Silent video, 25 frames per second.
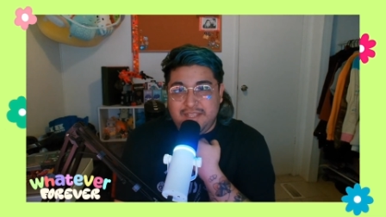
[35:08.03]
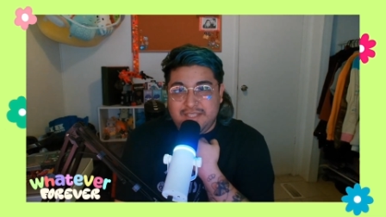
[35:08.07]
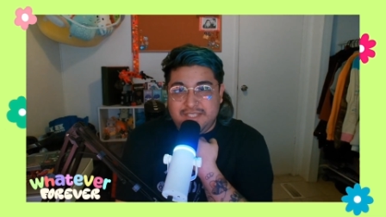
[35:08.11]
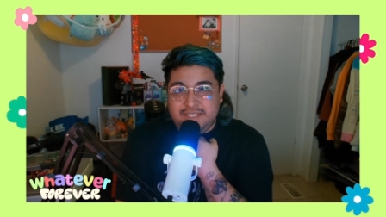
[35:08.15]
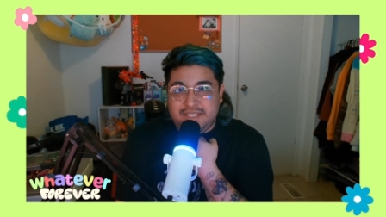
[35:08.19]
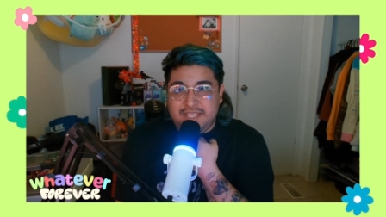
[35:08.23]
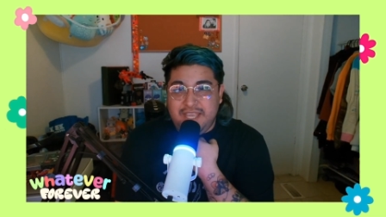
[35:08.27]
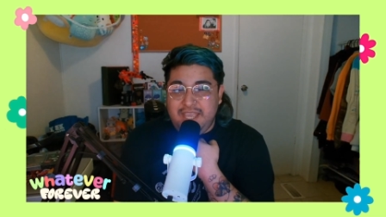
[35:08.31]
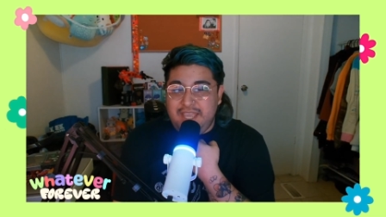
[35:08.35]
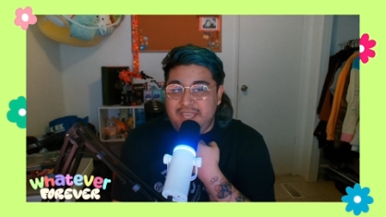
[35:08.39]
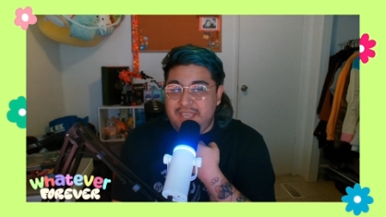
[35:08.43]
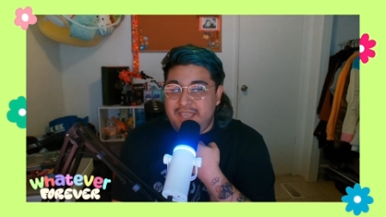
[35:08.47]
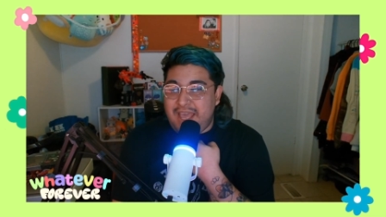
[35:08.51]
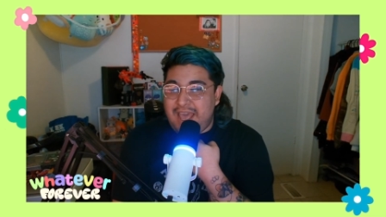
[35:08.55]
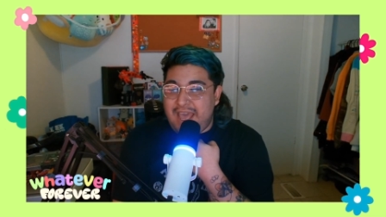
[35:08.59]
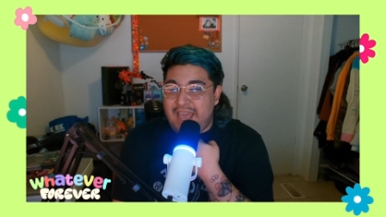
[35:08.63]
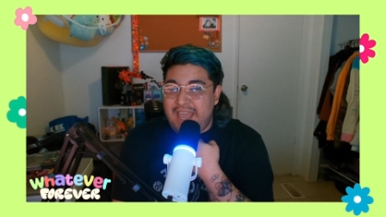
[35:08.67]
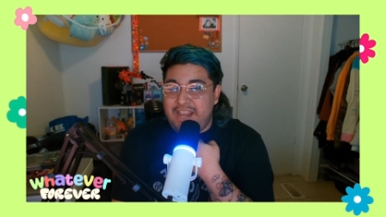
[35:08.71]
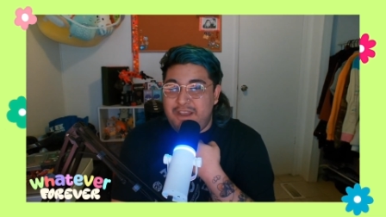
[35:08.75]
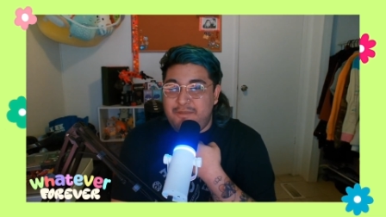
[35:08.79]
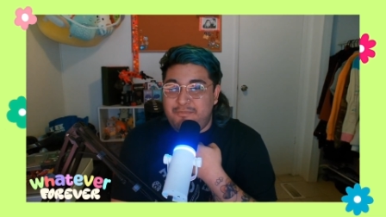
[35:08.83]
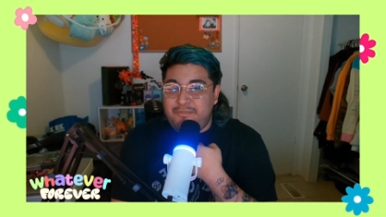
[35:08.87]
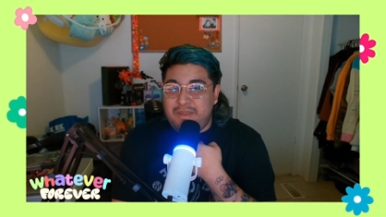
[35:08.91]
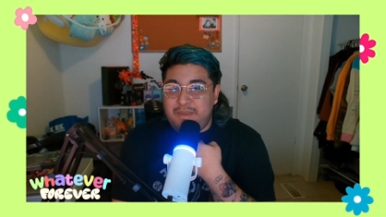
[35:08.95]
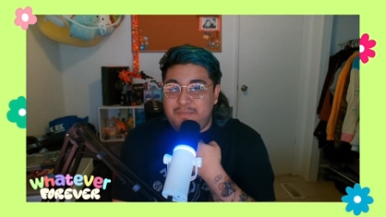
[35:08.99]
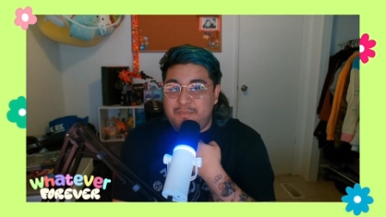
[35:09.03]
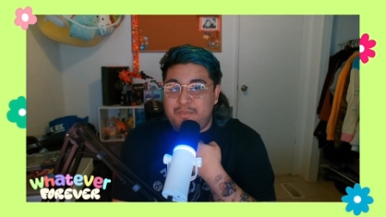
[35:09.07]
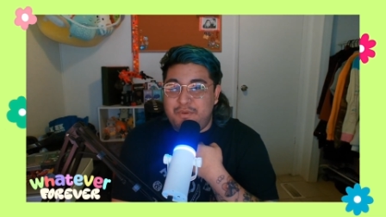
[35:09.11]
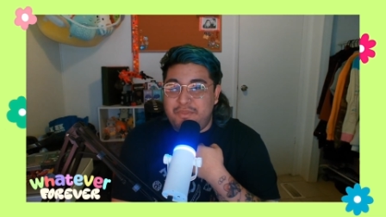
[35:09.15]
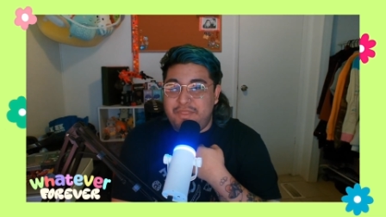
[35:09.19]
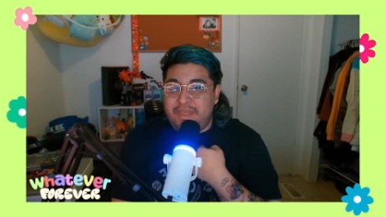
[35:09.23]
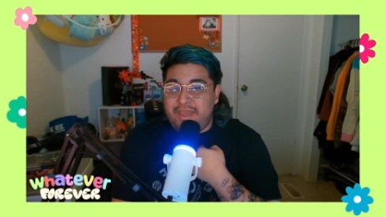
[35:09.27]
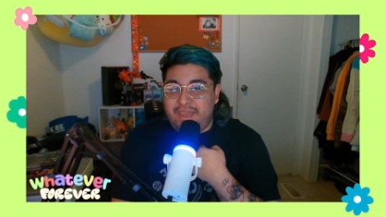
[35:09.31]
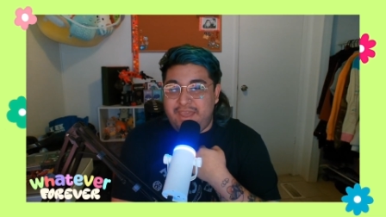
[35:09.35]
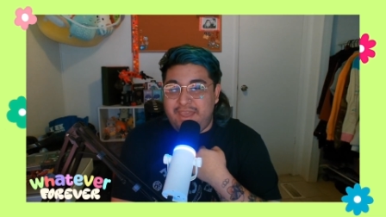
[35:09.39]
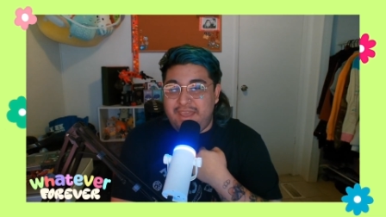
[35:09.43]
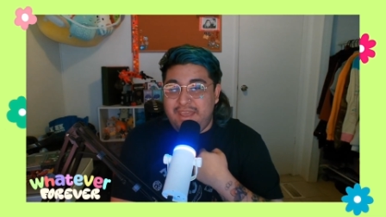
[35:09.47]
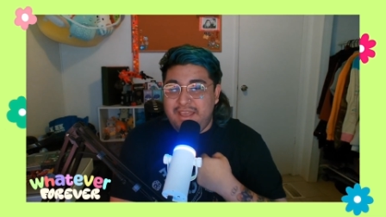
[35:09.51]
Say hi to people
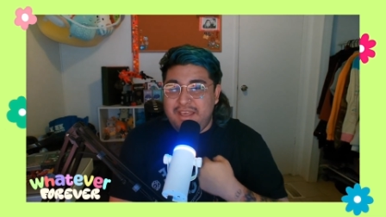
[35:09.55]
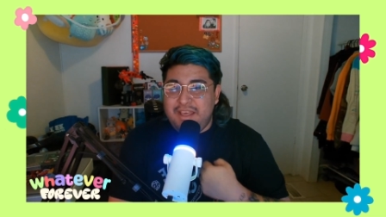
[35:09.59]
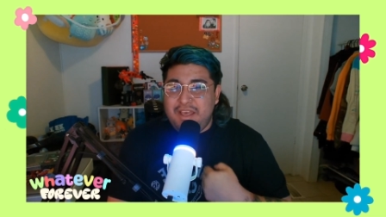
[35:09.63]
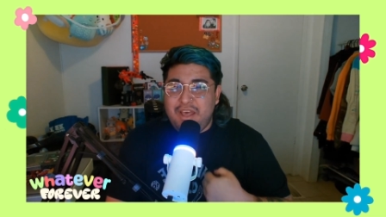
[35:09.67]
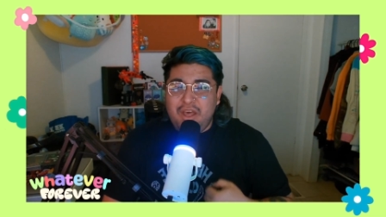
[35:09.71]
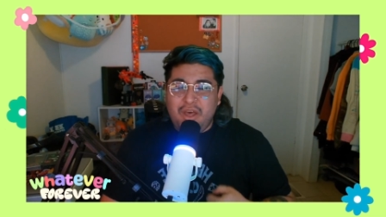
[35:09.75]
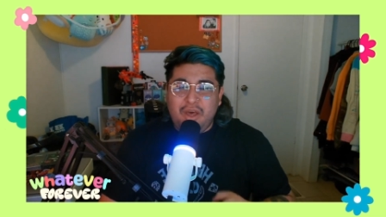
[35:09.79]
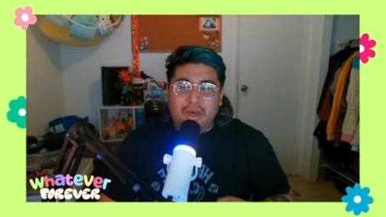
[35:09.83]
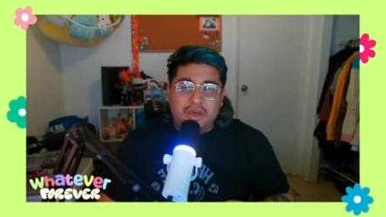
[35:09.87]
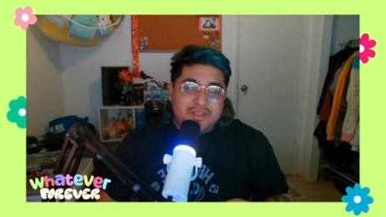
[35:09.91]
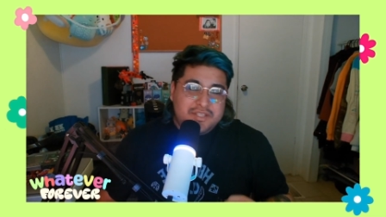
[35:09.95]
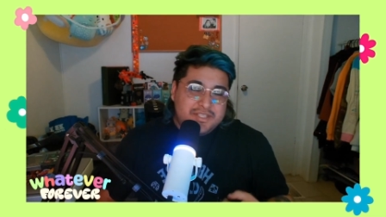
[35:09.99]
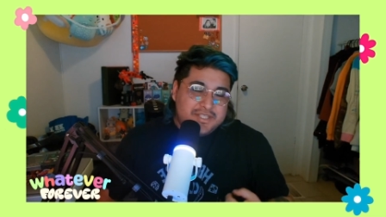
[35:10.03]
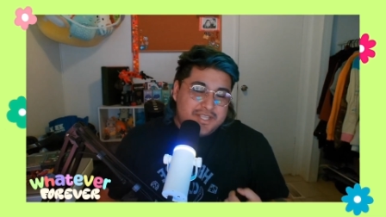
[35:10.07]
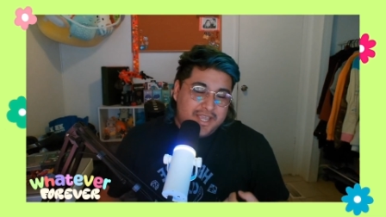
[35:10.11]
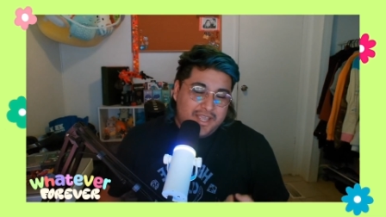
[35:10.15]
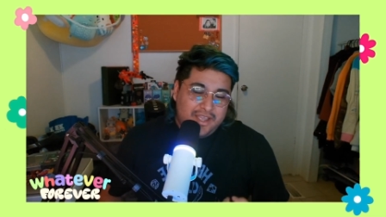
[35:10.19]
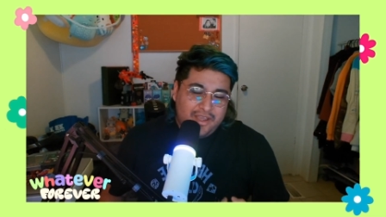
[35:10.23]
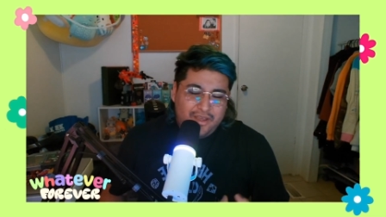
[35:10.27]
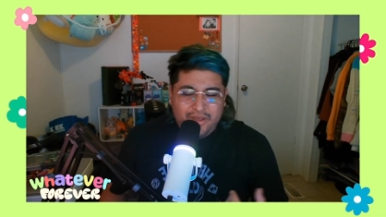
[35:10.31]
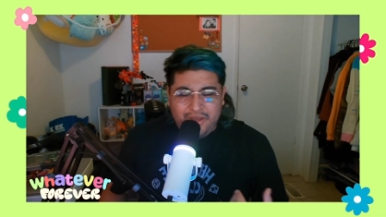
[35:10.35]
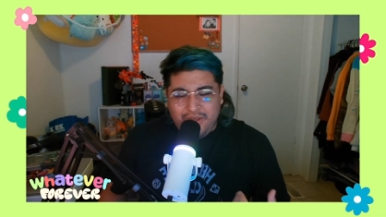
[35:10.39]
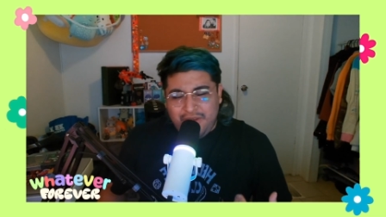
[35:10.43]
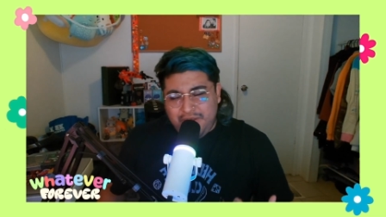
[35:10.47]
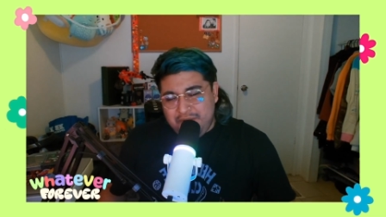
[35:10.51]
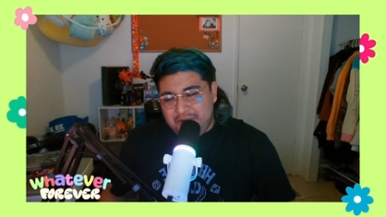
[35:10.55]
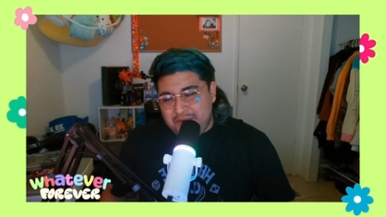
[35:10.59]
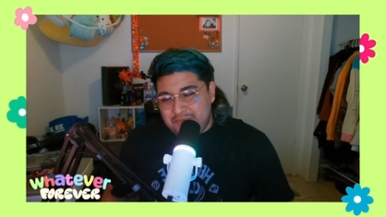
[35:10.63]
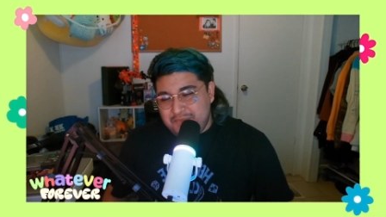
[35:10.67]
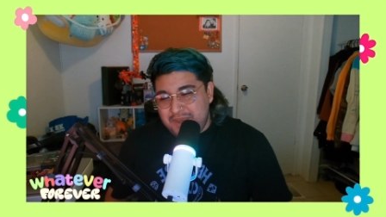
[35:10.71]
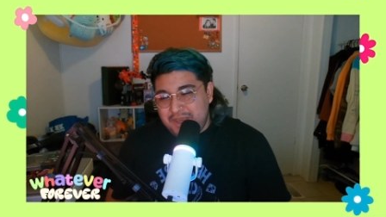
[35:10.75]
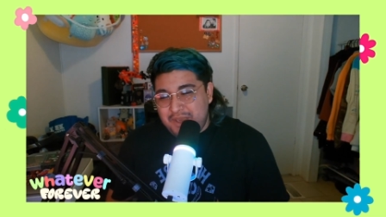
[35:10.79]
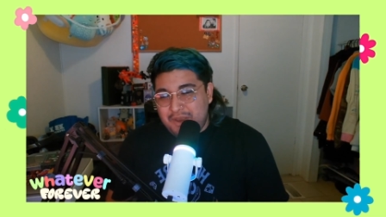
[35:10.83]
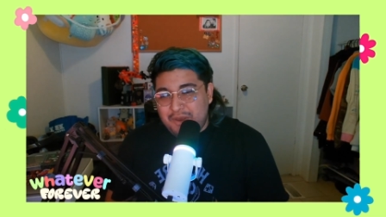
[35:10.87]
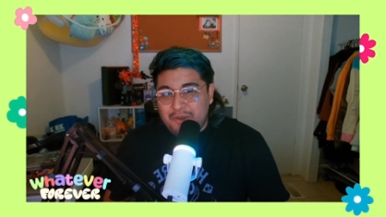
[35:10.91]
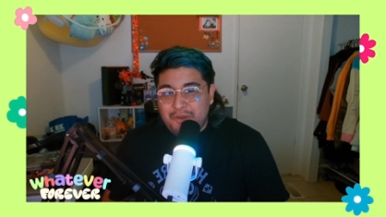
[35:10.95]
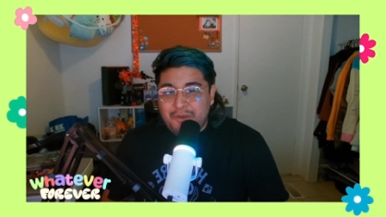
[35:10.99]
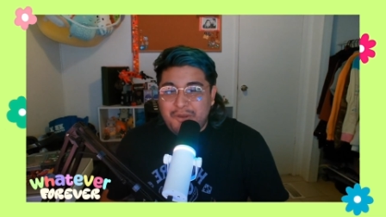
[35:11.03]
that oh say oh
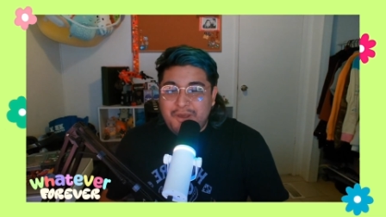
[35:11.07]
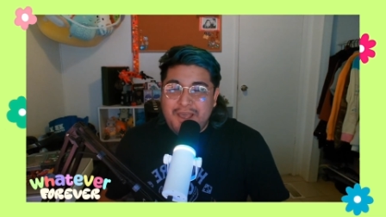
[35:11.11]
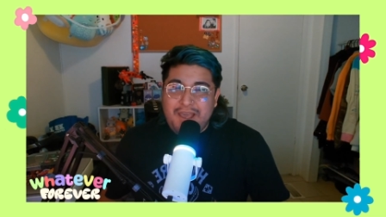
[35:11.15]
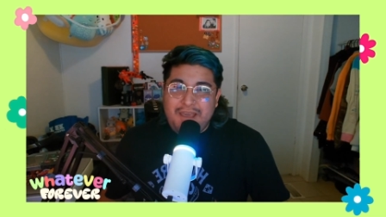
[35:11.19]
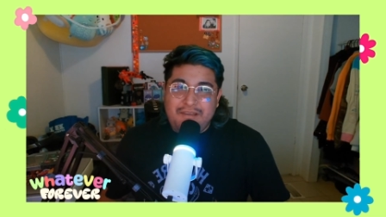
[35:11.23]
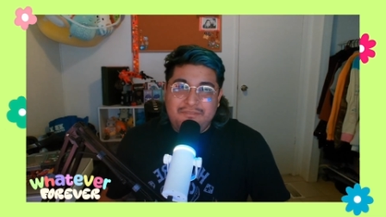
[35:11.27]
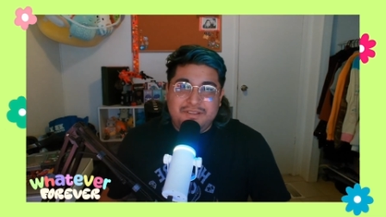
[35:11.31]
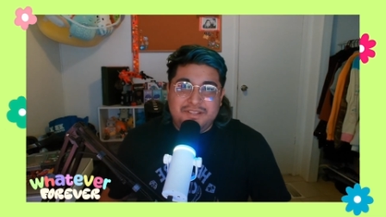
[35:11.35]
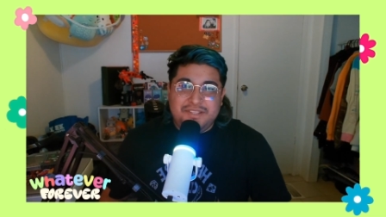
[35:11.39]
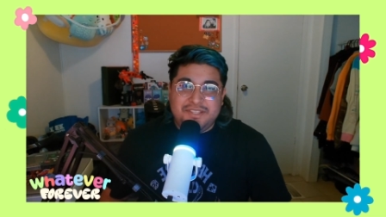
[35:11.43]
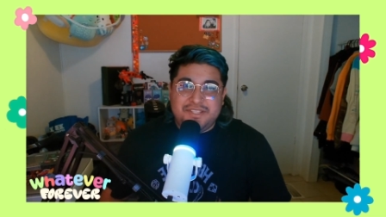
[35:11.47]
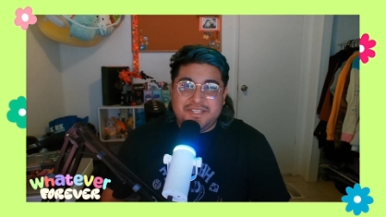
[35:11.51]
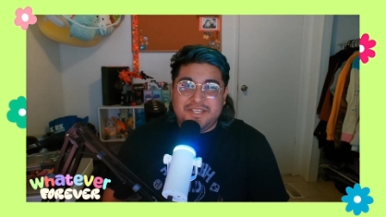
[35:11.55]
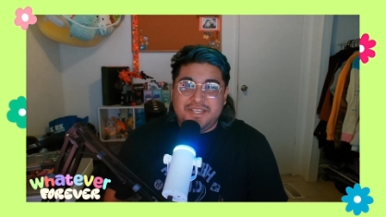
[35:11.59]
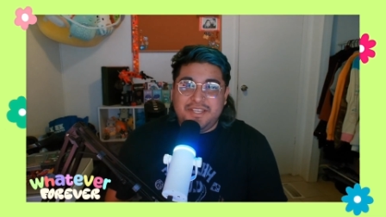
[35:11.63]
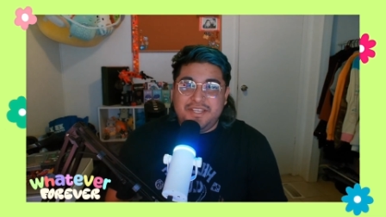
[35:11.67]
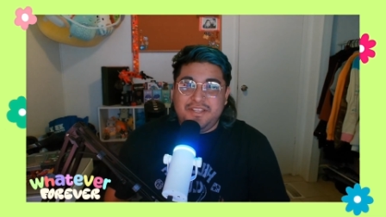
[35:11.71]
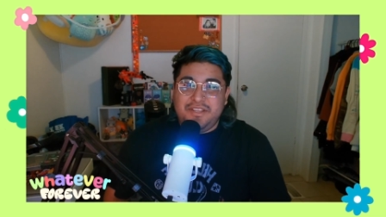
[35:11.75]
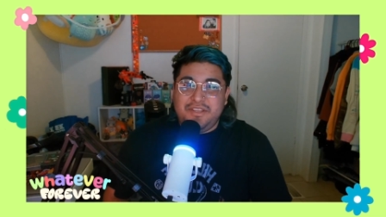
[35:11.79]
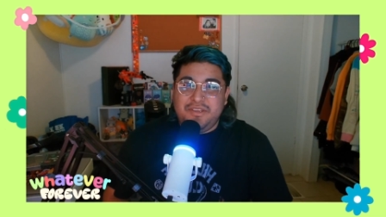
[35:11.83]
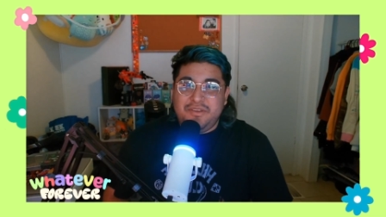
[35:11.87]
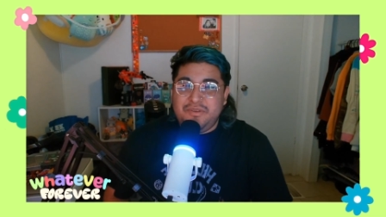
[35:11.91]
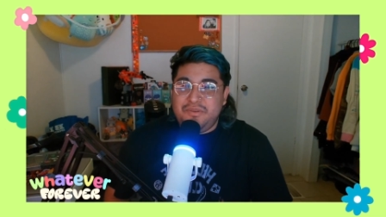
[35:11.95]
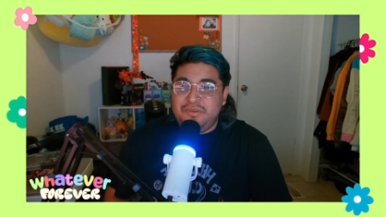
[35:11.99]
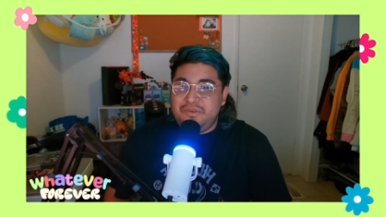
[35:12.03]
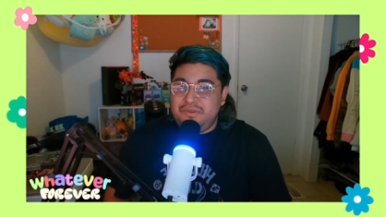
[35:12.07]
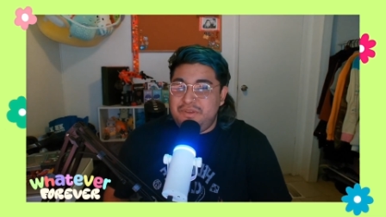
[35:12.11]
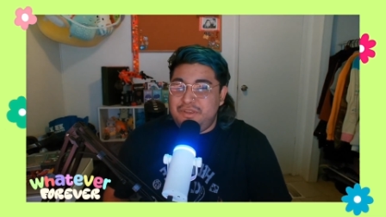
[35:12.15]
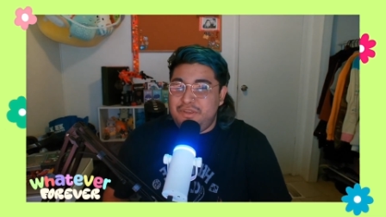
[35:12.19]
mijo I haven't seen you.